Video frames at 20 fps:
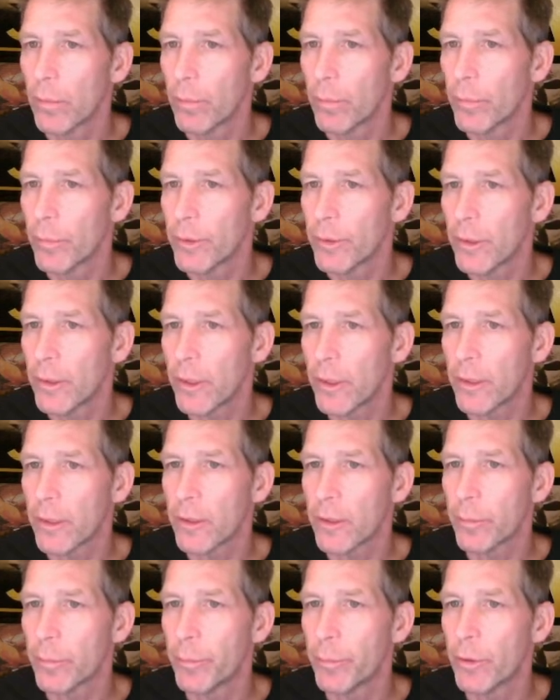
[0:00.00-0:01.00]
See, like this
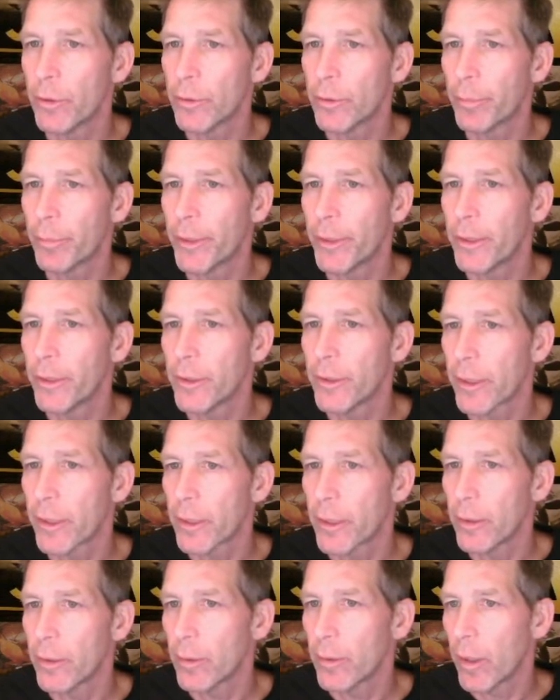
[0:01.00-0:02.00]
builds page, I
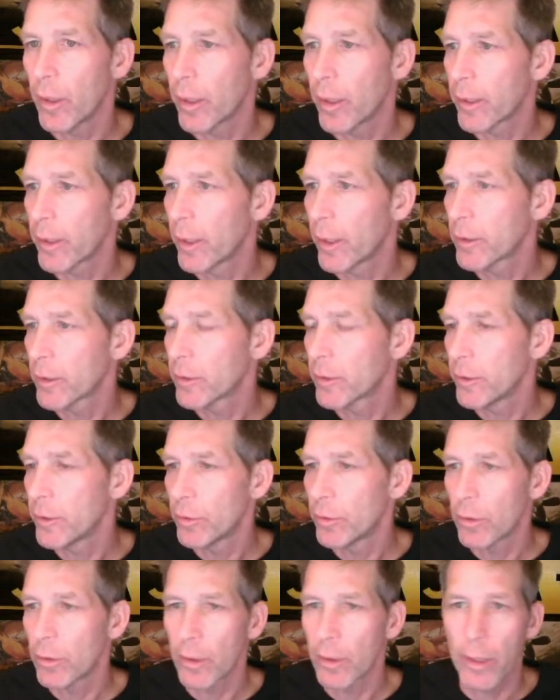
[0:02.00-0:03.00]
can actually do
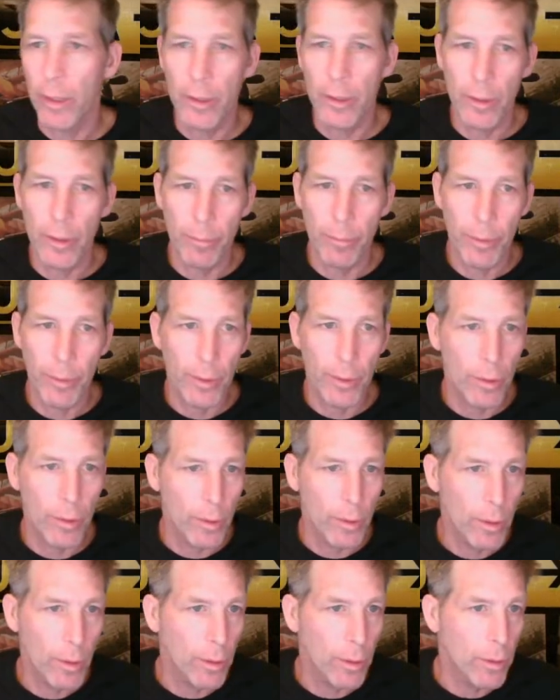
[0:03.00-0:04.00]
a landing page.
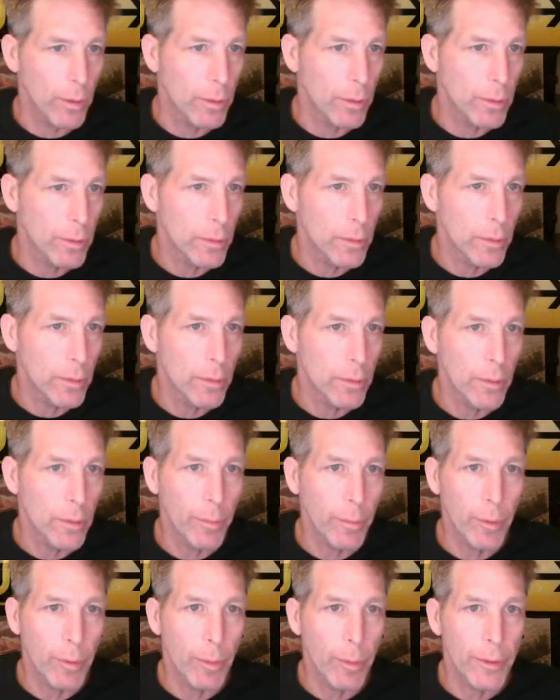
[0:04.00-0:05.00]
Or let me
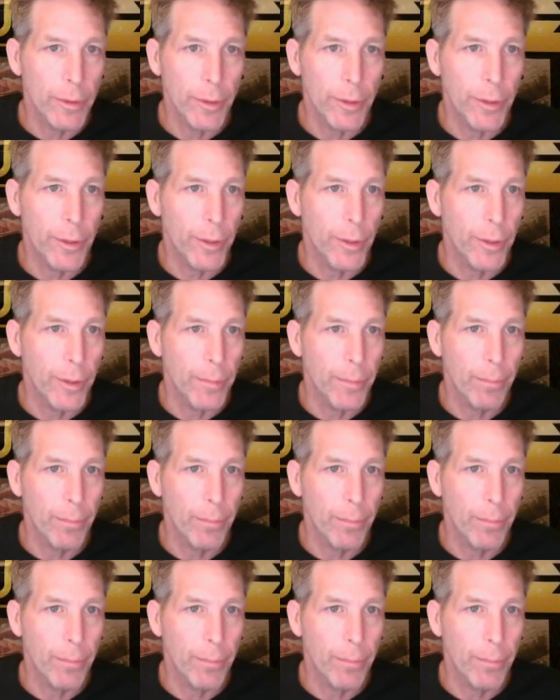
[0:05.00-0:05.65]
go back to here.